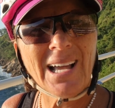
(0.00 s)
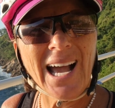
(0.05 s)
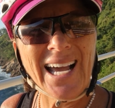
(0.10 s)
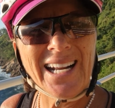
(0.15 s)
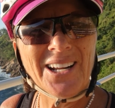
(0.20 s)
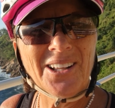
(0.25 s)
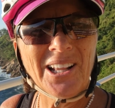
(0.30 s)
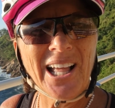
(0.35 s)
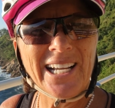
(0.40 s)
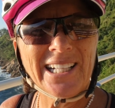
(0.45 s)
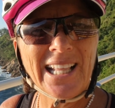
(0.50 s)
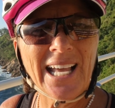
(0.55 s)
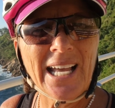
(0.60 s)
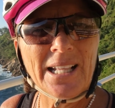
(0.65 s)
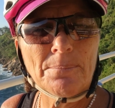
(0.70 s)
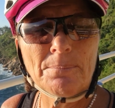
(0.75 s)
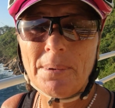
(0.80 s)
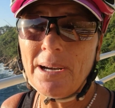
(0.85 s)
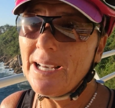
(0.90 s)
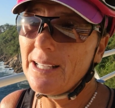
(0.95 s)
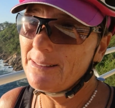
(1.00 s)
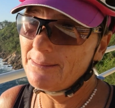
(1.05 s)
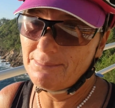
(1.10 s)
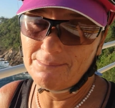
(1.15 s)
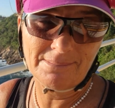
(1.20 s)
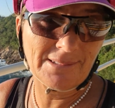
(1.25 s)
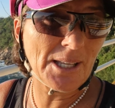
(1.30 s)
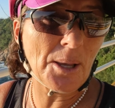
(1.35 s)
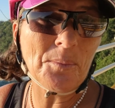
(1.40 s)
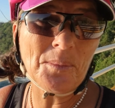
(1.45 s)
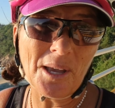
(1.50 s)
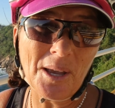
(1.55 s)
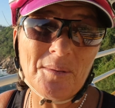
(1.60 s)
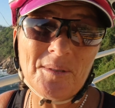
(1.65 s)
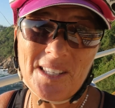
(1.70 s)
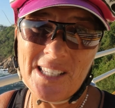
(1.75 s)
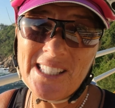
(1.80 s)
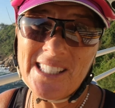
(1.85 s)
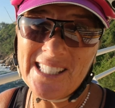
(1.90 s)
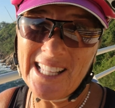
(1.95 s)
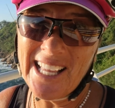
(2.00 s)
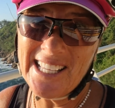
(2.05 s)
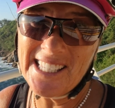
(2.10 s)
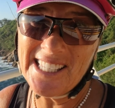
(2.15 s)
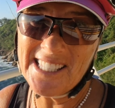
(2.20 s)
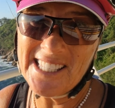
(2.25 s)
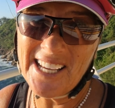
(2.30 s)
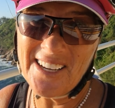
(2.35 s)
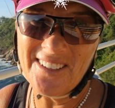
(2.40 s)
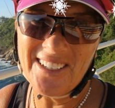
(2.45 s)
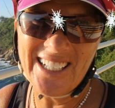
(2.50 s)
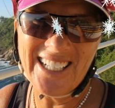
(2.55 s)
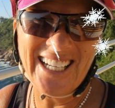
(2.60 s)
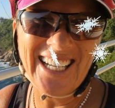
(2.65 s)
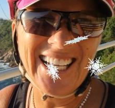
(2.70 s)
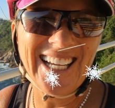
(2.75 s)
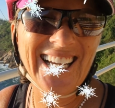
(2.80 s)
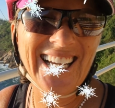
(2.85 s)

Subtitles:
I don't like that, but sometimes it's necessary.